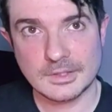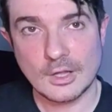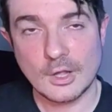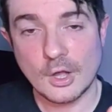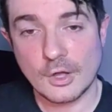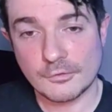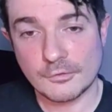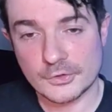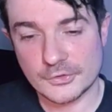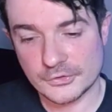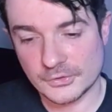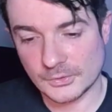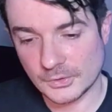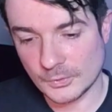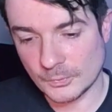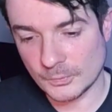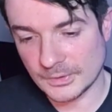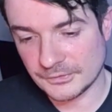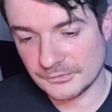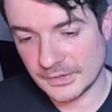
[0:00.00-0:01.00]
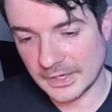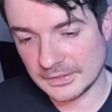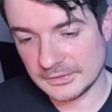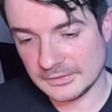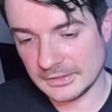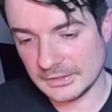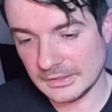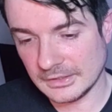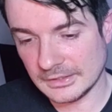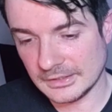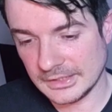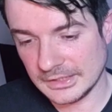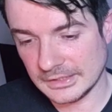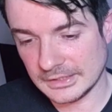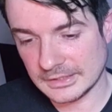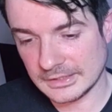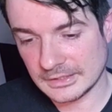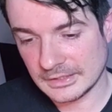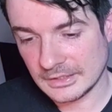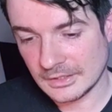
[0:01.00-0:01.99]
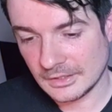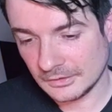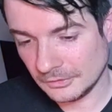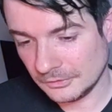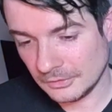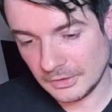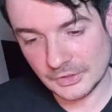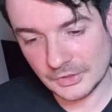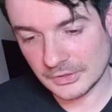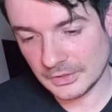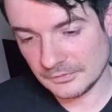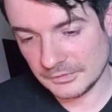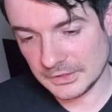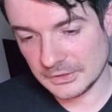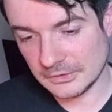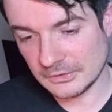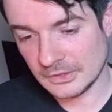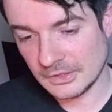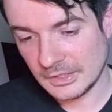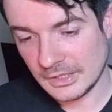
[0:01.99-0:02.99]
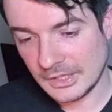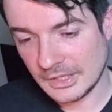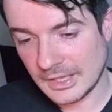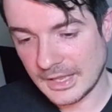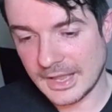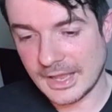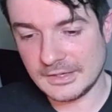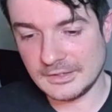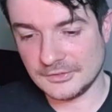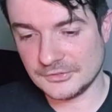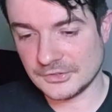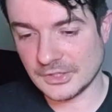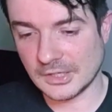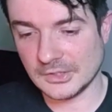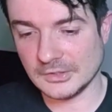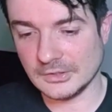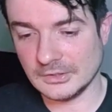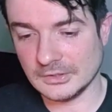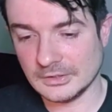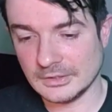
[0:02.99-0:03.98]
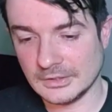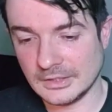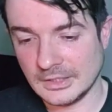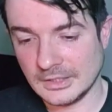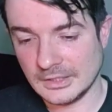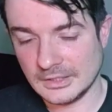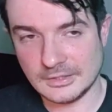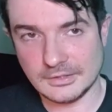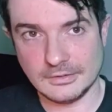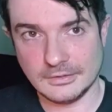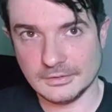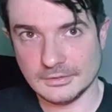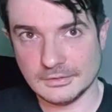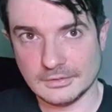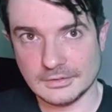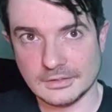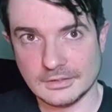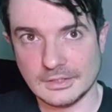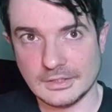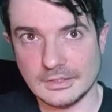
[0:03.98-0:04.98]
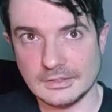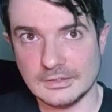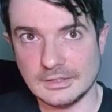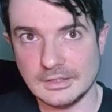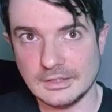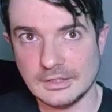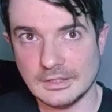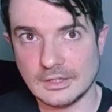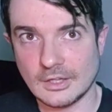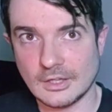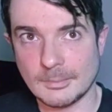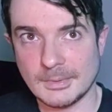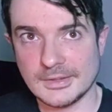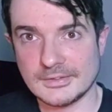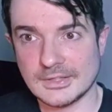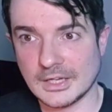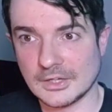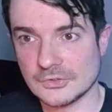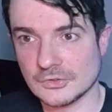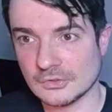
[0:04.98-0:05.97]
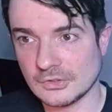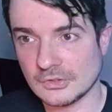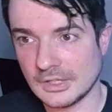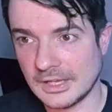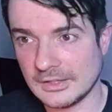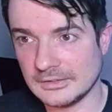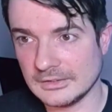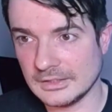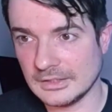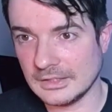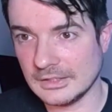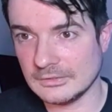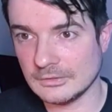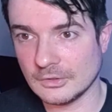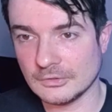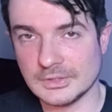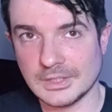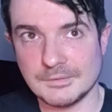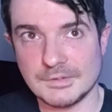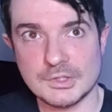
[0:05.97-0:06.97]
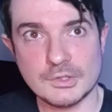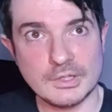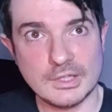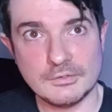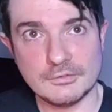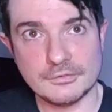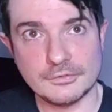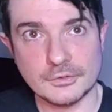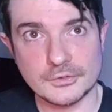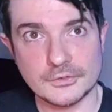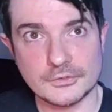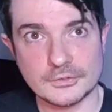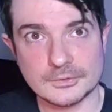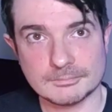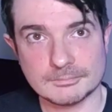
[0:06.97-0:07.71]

Of course, you will find the link to the original video and its channel here in the comment section and then on the video infos.